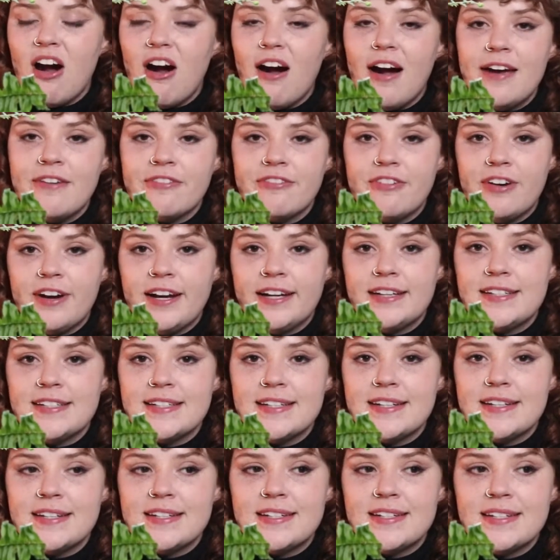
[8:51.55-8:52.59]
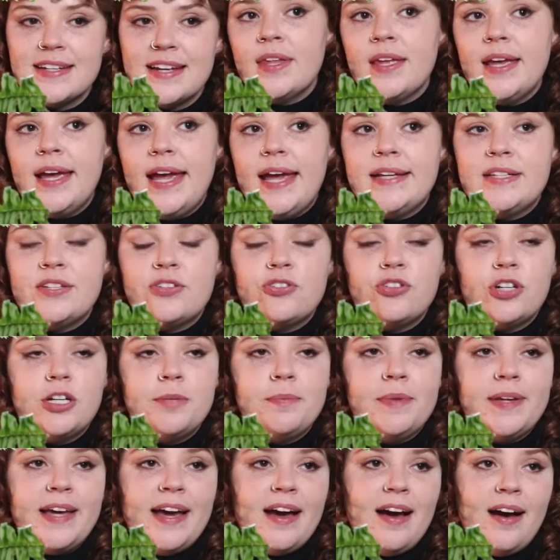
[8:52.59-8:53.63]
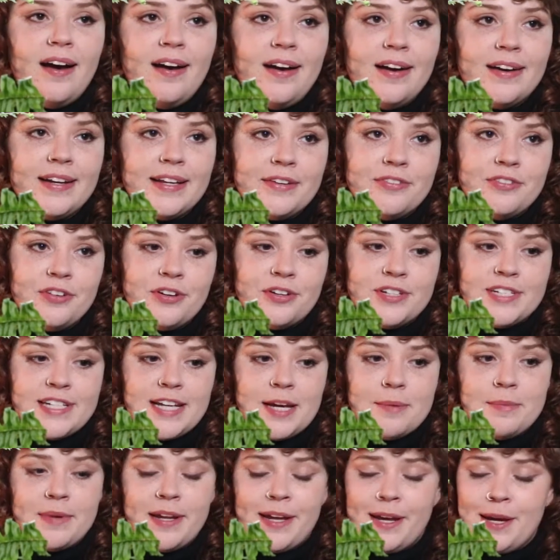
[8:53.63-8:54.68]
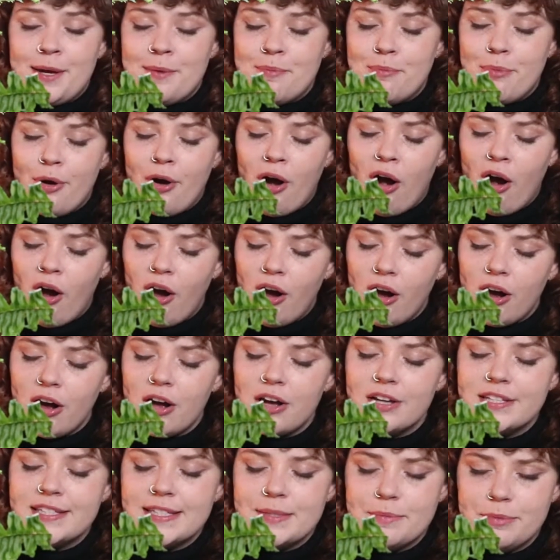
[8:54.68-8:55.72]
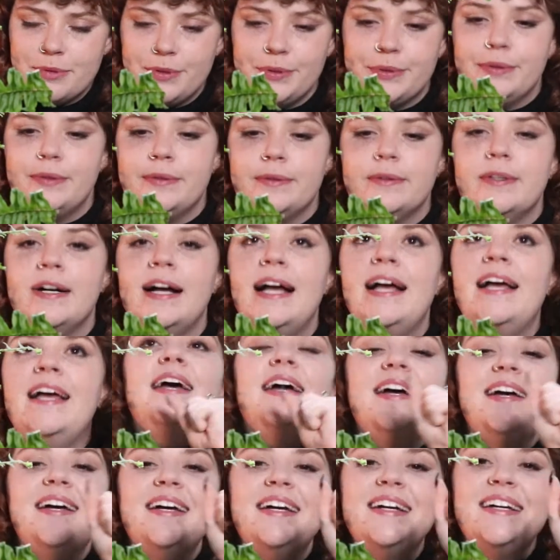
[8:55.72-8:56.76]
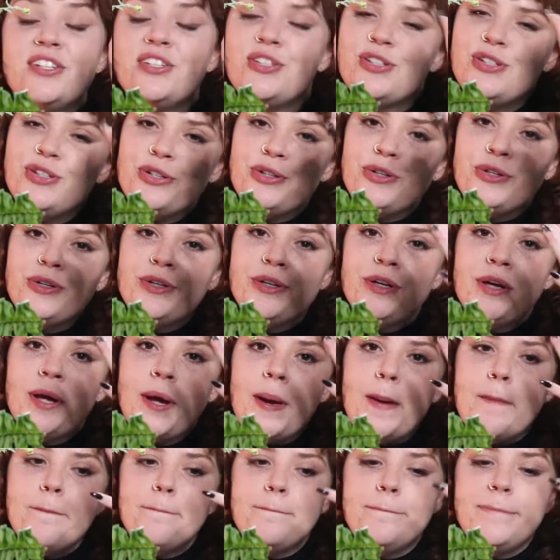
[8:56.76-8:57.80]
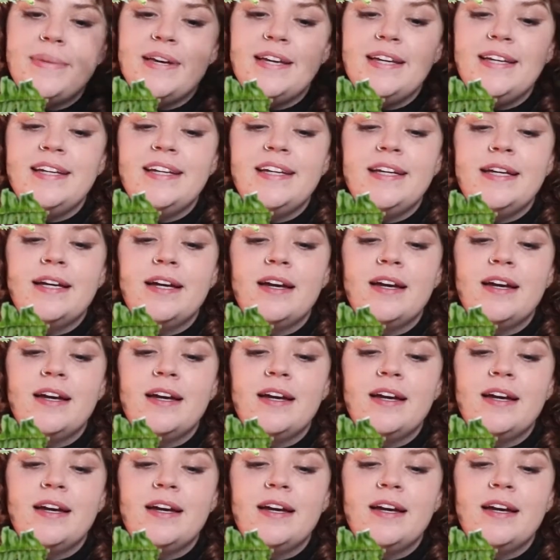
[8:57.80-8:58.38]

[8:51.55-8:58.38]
I find it extremely hard, if not damn near impossible, to be